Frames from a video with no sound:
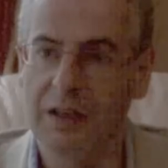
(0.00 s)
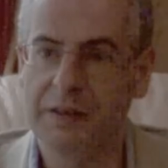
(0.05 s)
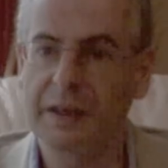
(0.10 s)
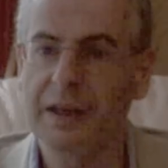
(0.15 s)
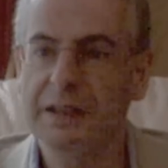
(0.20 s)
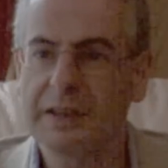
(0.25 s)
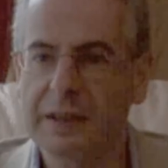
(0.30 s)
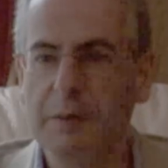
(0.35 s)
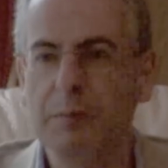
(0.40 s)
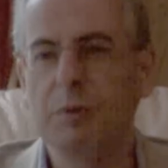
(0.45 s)

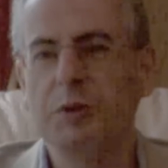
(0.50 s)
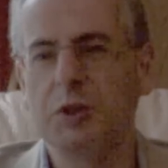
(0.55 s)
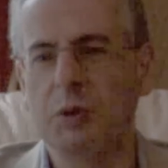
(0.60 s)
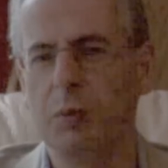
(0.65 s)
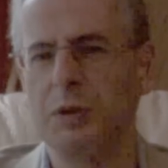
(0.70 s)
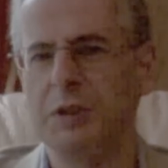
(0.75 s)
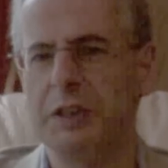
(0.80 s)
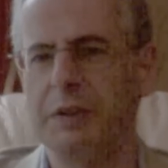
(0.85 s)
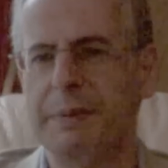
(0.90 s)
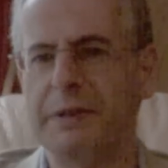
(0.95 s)
there was
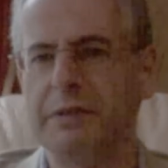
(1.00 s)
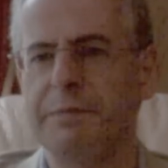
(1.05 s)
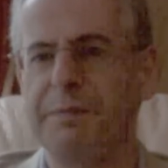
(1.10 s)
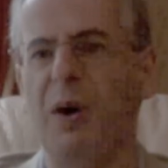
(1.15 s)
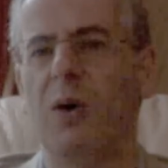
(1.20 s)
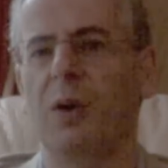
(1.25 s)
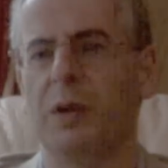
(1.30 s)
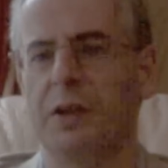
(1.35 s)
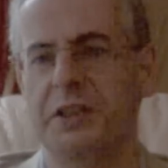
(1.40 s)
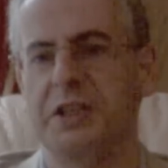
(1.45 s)
always a bit of
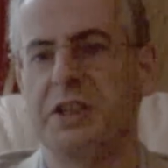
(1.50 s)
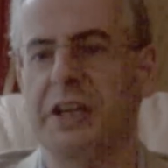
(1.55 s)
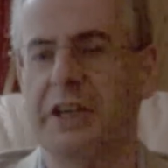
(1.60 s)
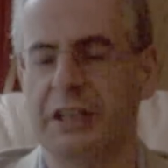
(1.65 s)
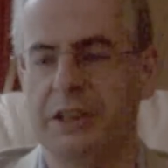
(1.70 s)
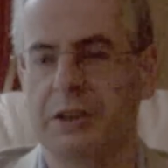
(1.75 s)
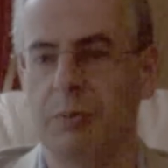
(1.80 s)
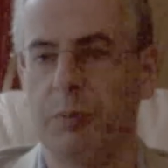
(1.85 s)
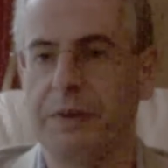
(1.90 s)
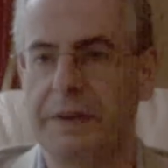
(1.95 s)

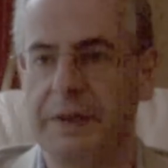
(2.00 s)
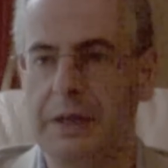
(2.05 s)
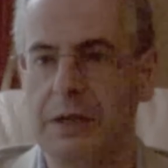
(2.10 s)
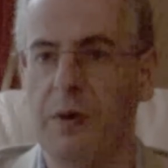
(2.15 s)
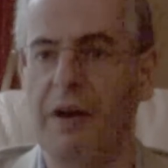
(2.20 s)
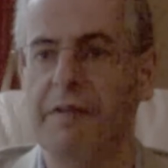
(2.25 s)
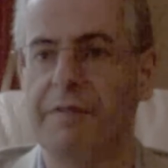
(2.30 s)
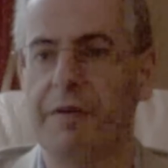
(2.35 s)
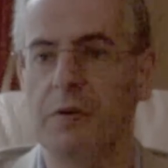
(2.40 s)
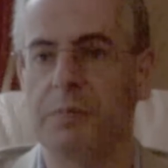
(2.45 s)
politics with the
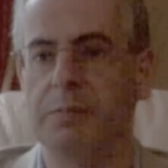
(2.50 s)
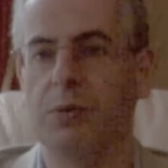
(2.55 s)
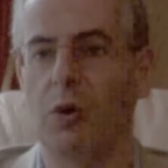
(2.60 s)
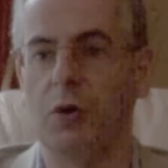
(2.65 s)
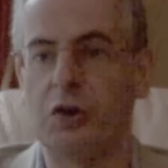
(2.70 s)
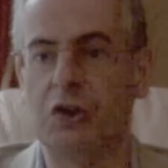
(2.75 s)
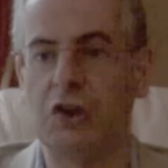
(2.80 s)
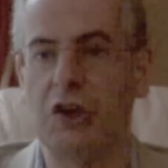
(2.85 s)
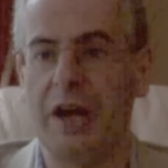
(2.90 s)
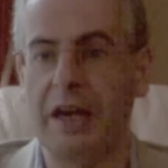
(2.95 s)
UFO
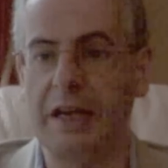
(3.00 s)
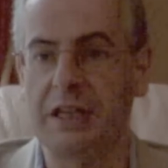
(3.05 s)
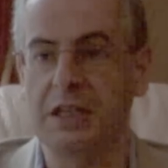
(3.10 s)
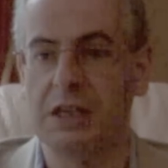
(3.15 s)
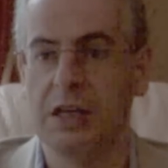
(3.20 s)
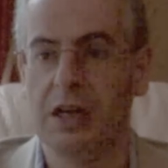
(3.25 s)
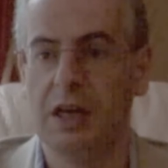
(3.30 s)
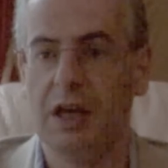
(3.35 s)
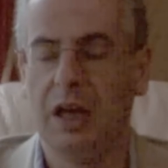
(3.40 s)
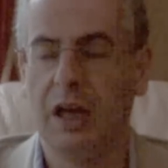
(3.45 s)

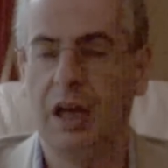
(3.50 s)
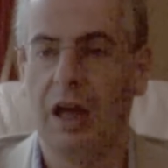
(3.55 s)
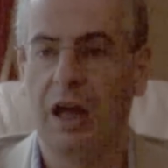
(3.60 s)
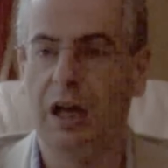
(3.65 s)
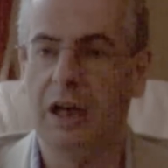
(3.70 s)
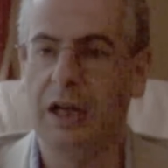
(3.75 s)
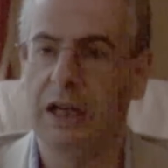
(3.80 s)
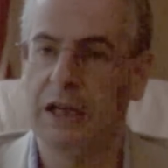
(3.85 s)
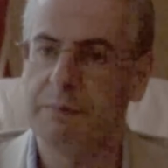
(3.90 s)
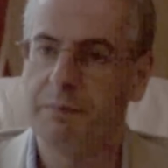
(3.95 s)
project.
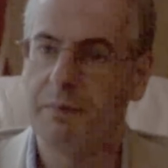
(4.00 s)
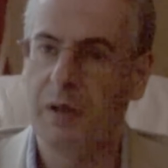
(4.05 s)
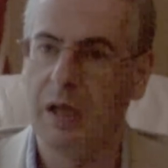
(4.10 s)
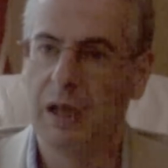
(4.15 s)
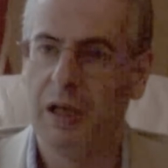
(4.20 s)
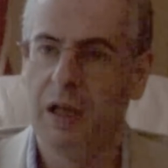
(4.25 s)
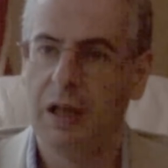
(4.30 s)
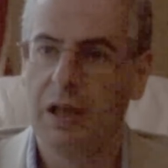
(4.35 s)
The